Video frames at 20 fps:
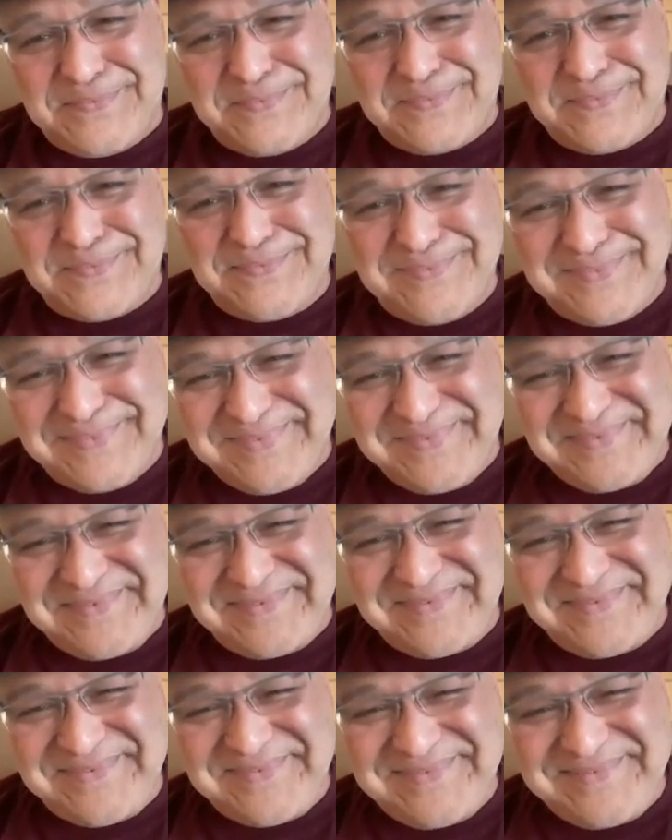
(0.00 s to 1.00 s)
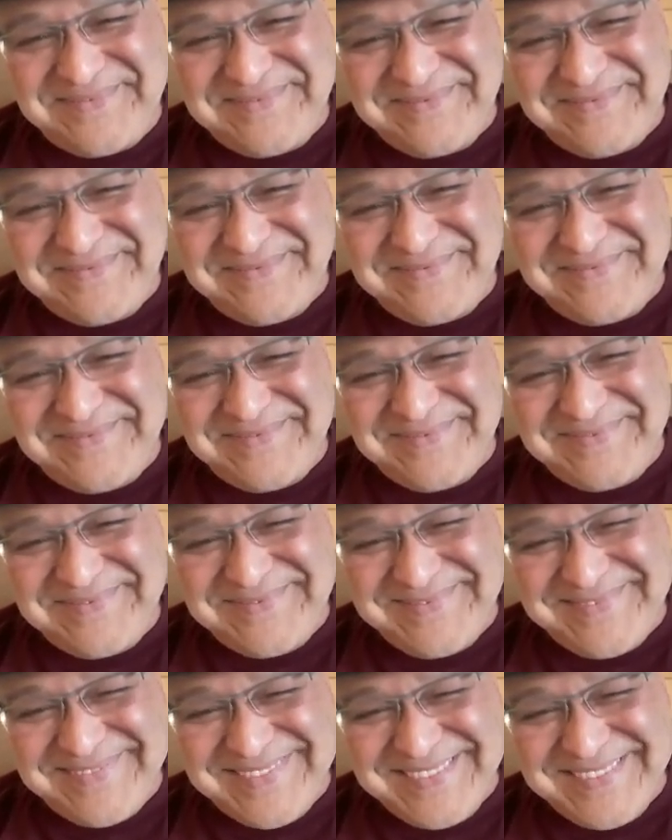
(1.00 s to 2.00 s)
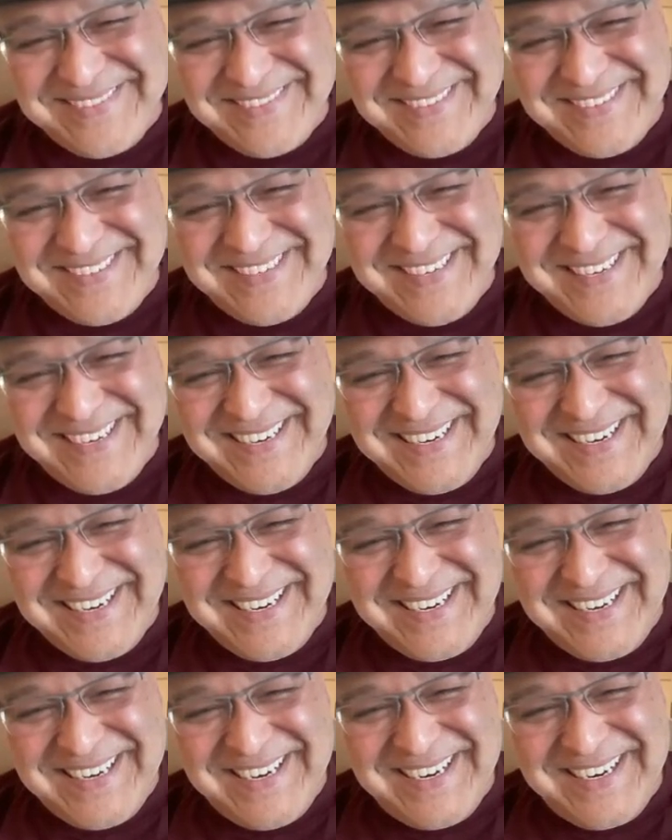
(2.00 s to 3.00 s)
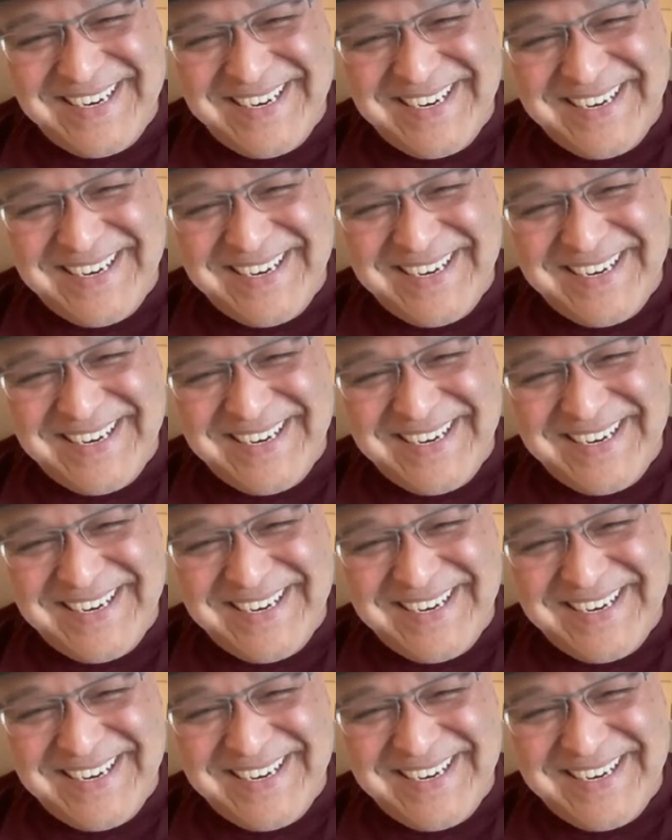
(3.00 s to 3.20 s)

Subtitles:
No words are spoken by the person on screen.